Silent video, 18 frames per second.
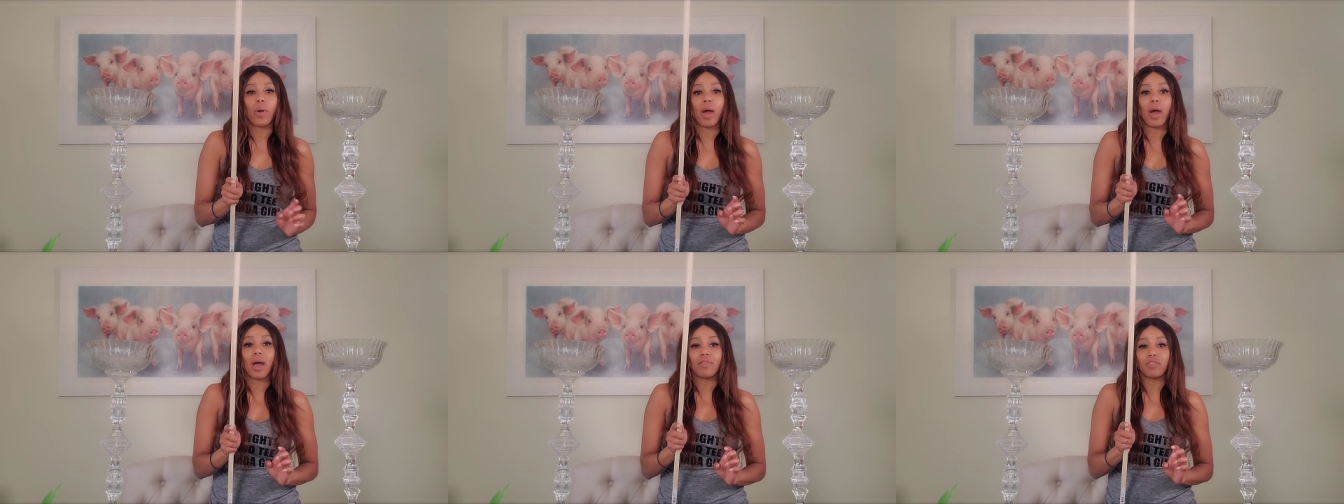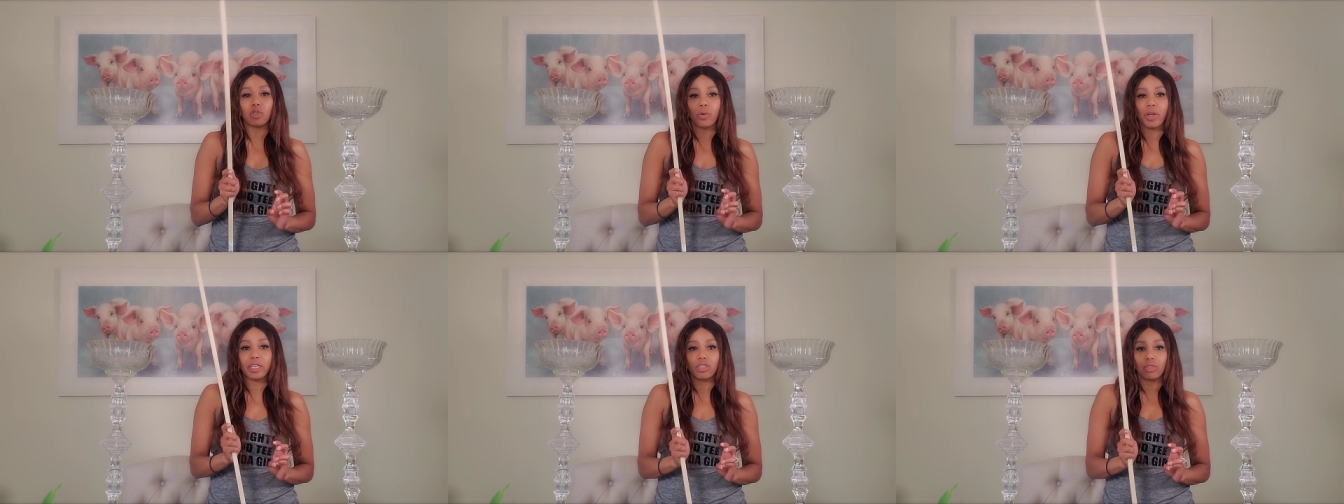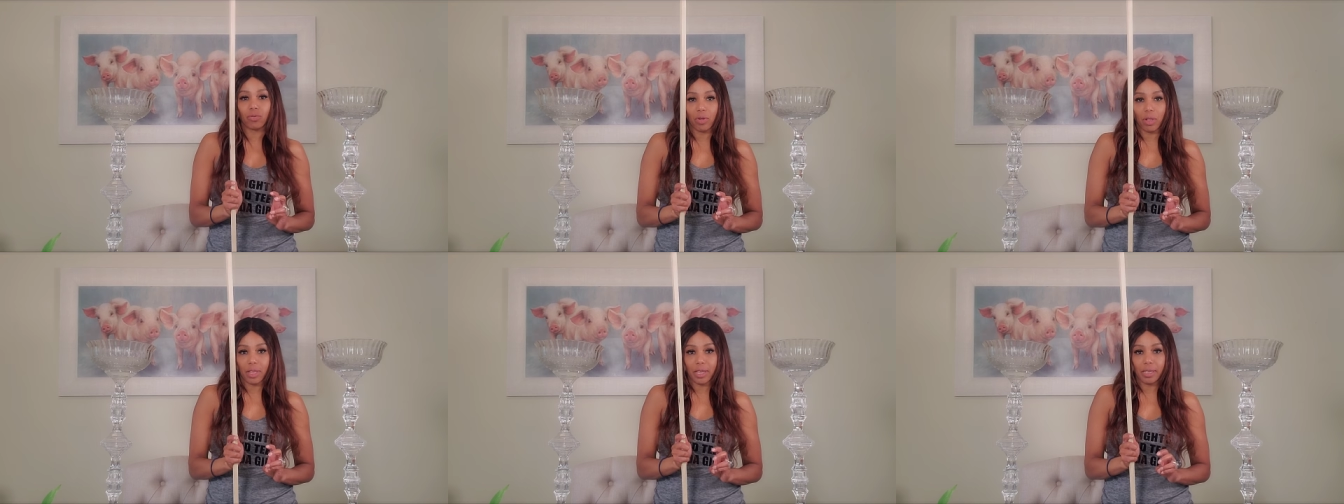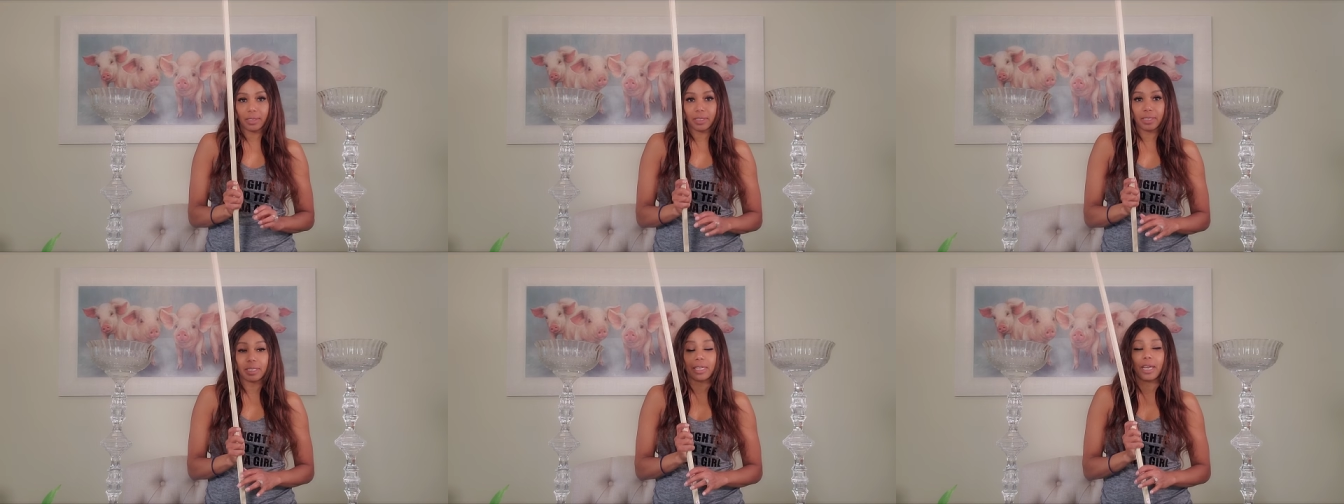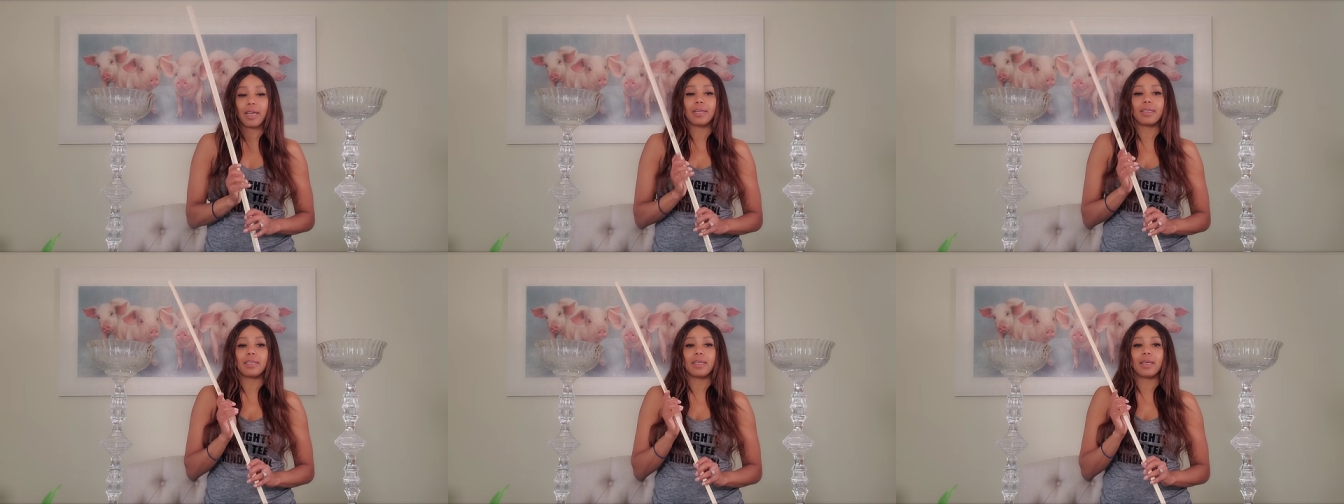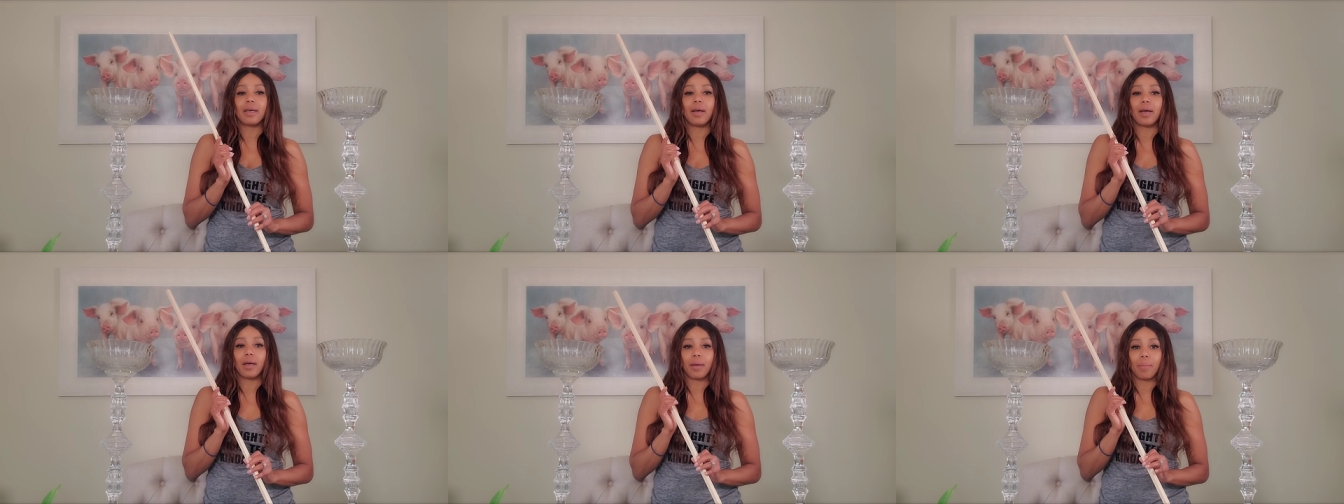after I drill it, because I
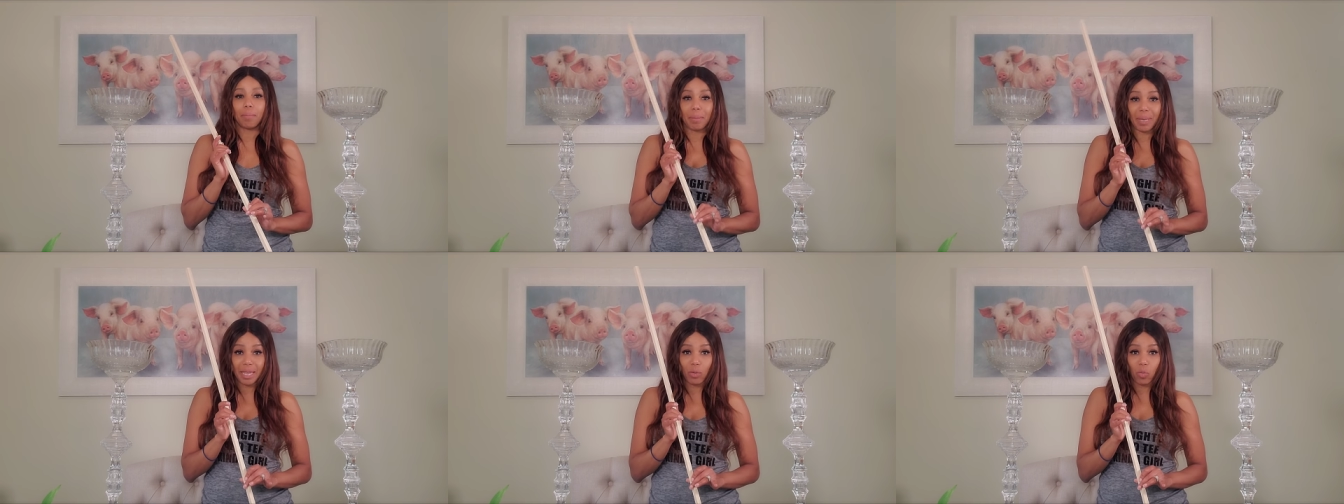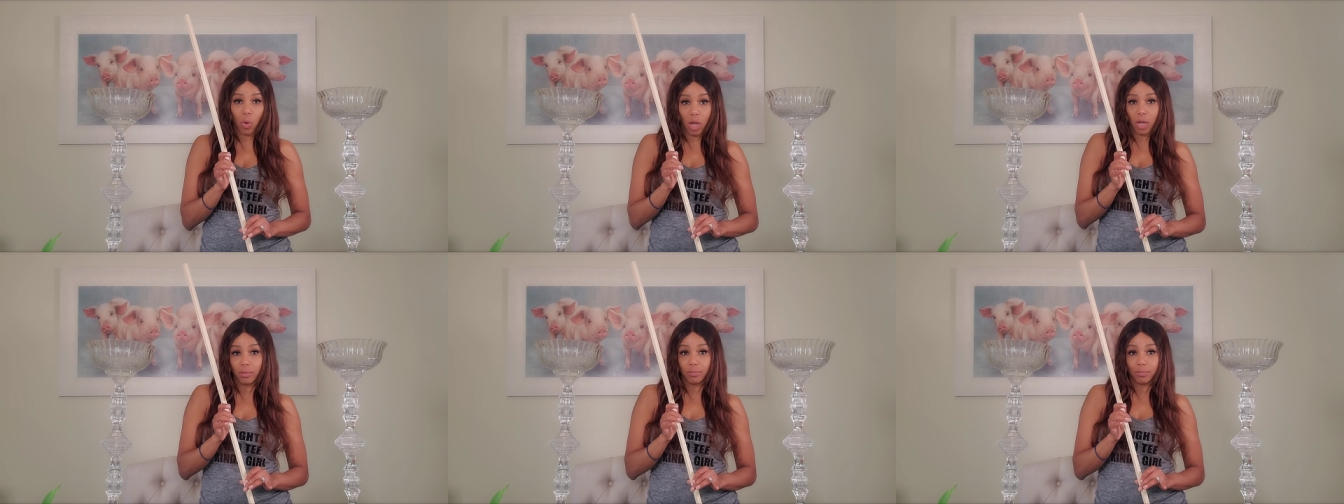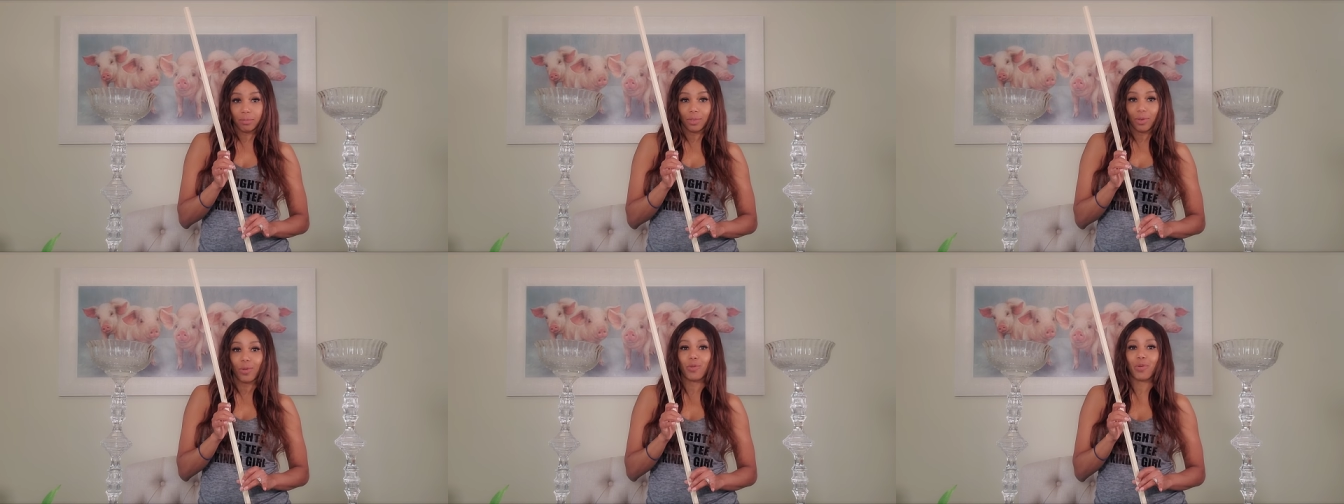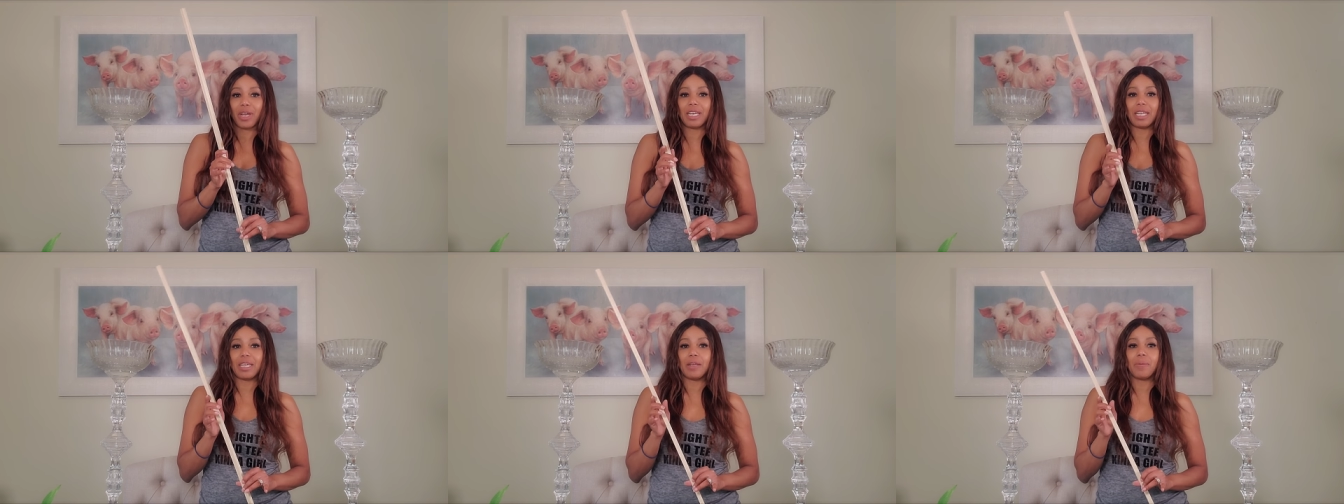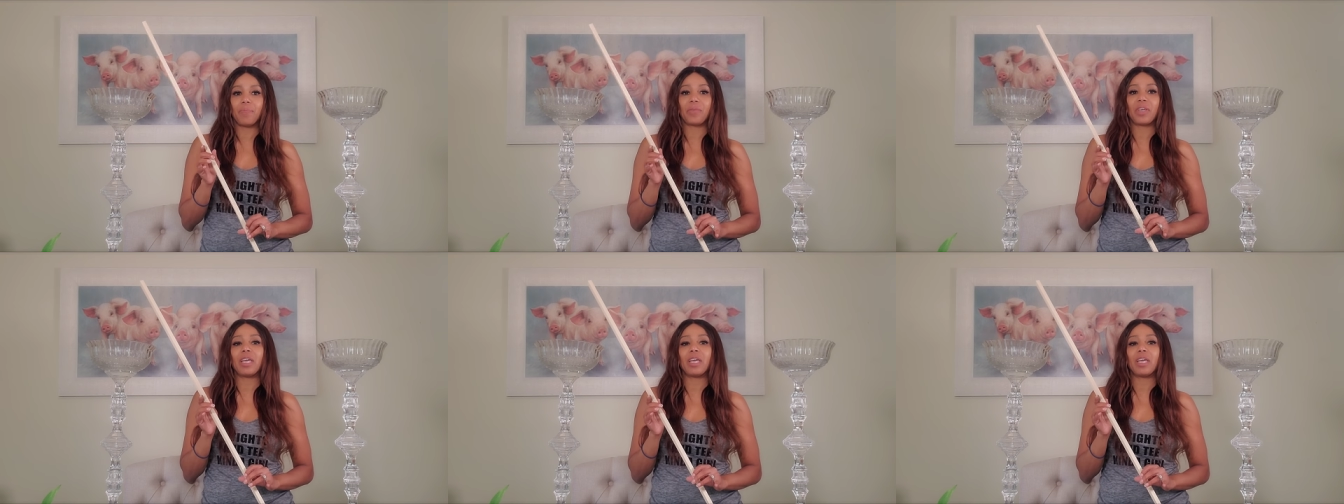made one already,